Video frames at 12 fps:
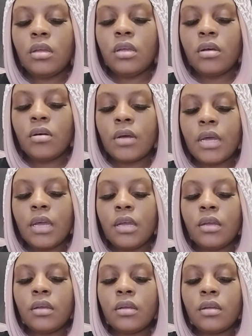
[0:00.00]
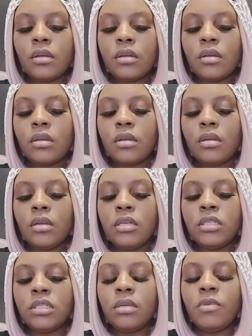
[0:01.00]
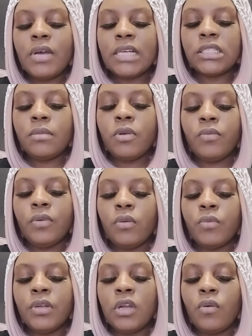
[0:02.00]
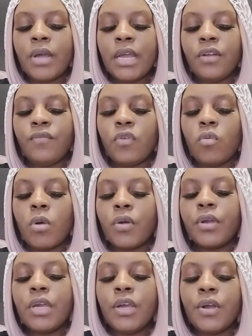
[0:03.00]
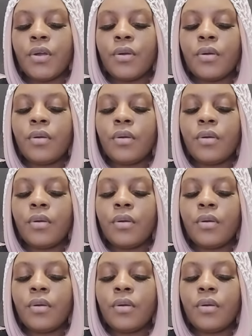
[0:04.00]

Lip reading: Okay. Some of you guys could be relocating for work here.